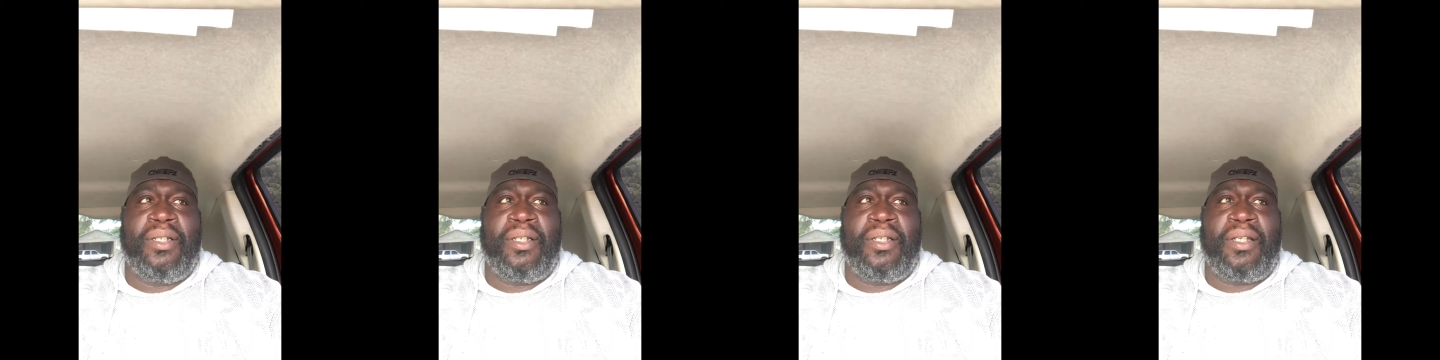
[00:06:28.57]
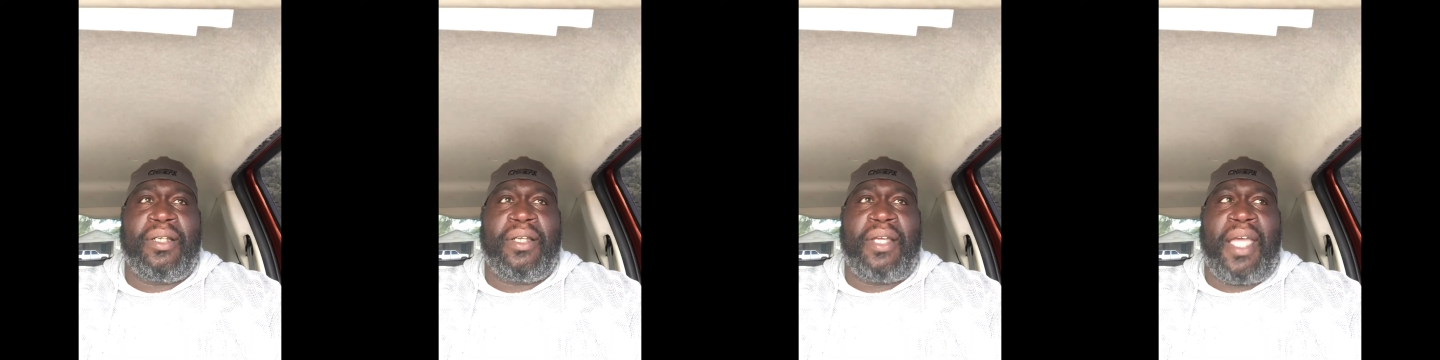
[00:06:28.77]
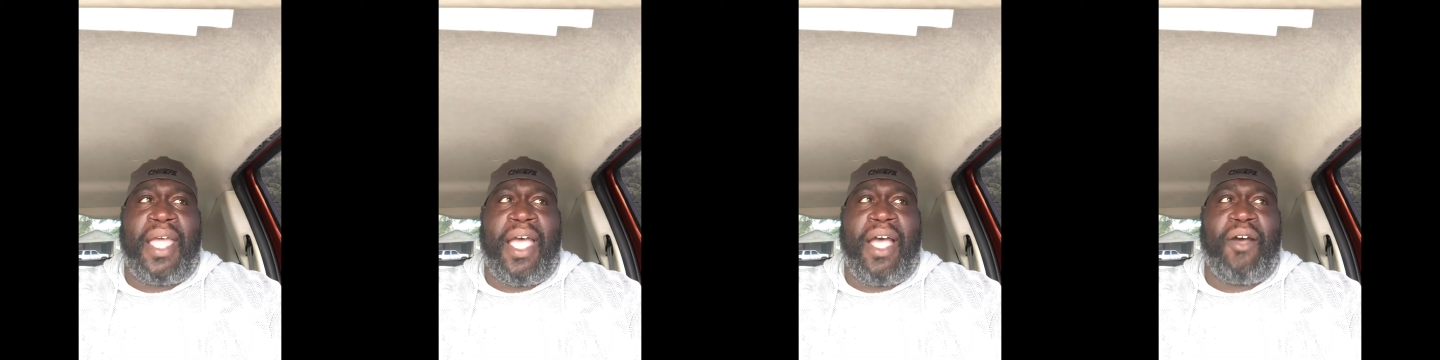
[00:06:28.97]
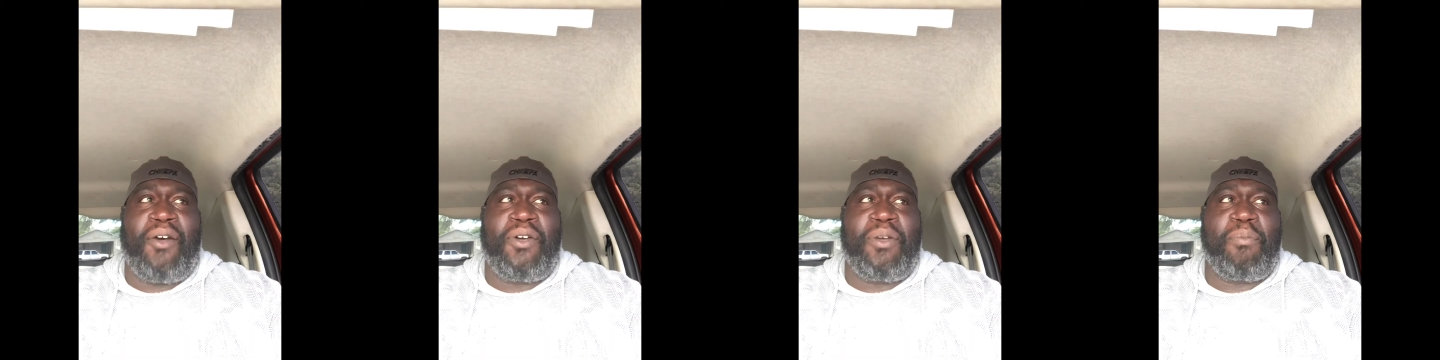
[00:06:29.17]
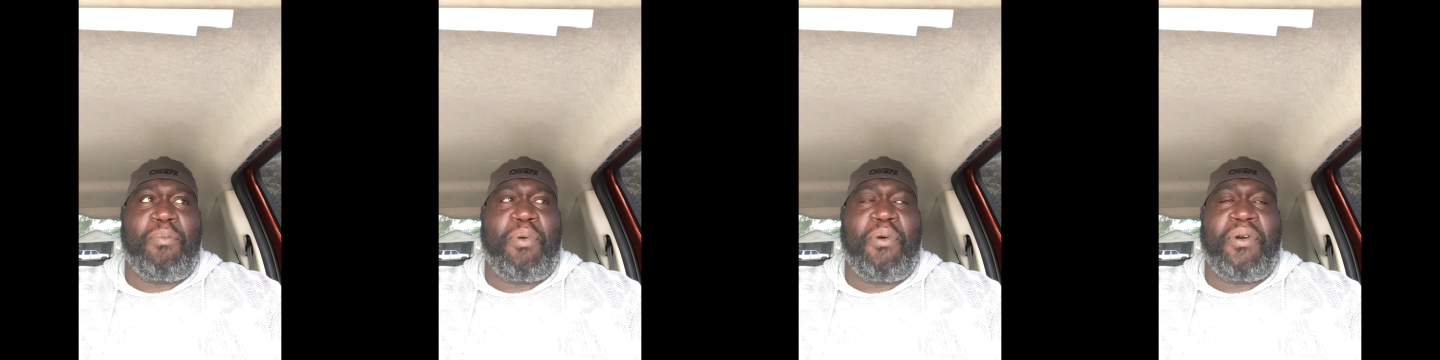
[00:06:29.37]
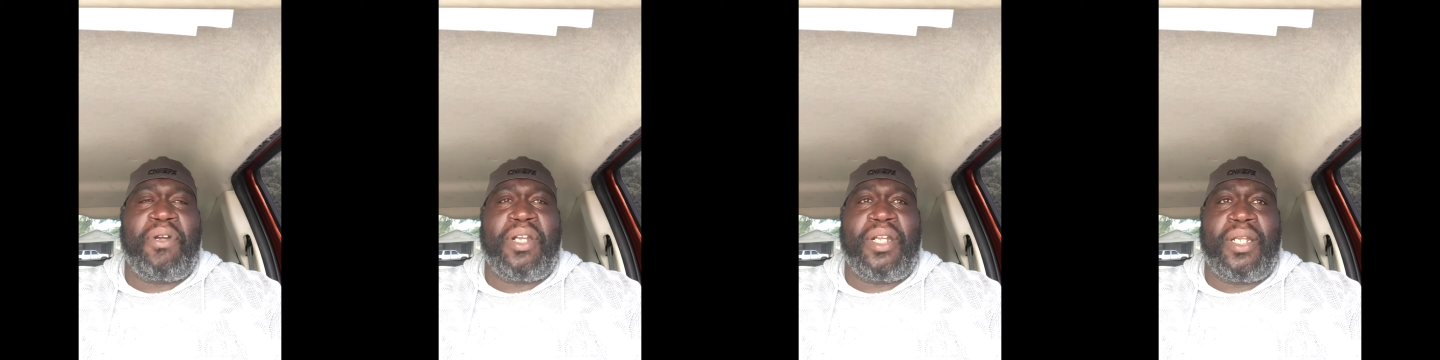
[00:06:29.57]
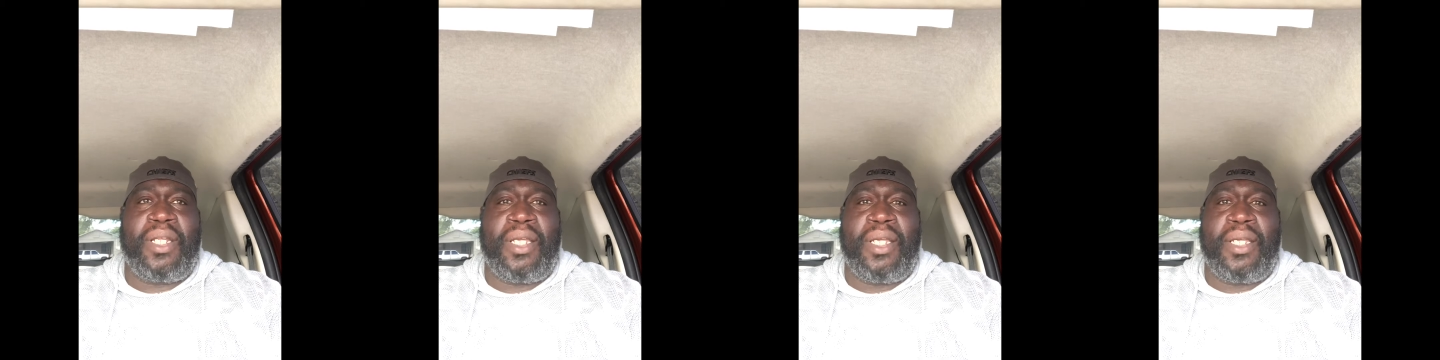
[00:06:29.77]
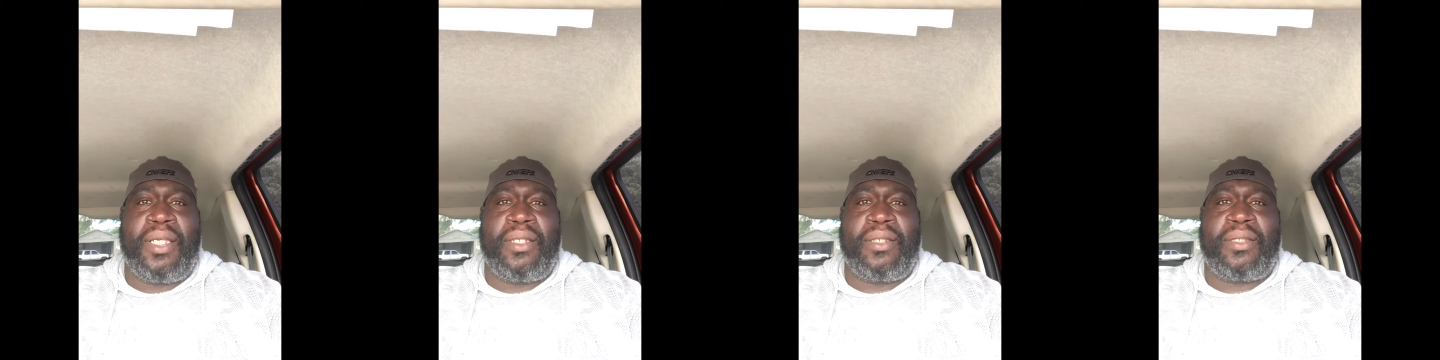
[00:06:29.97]
how important it
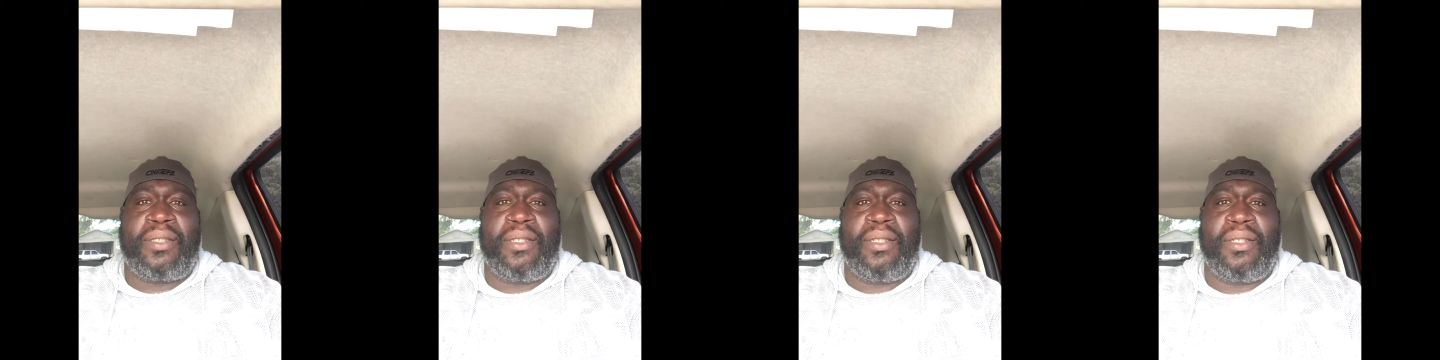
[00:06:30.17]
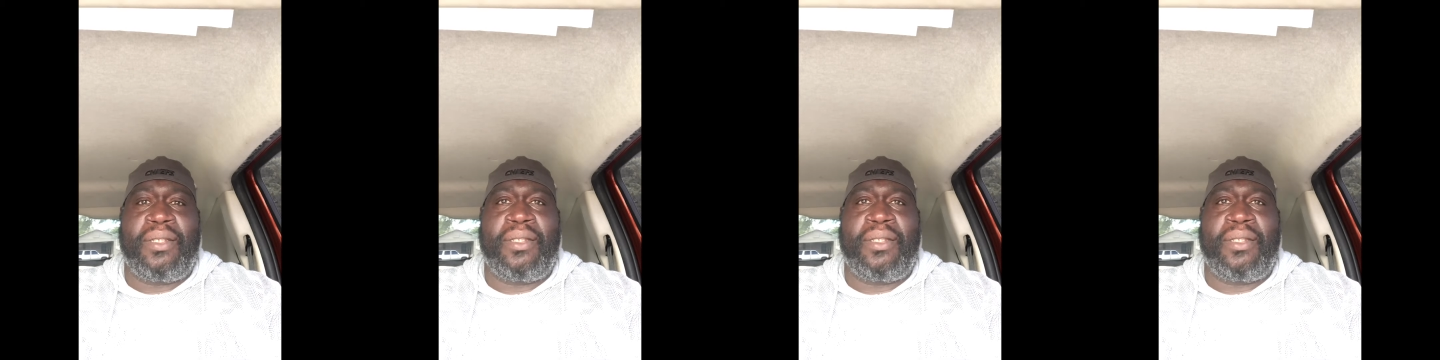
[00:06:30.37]
is,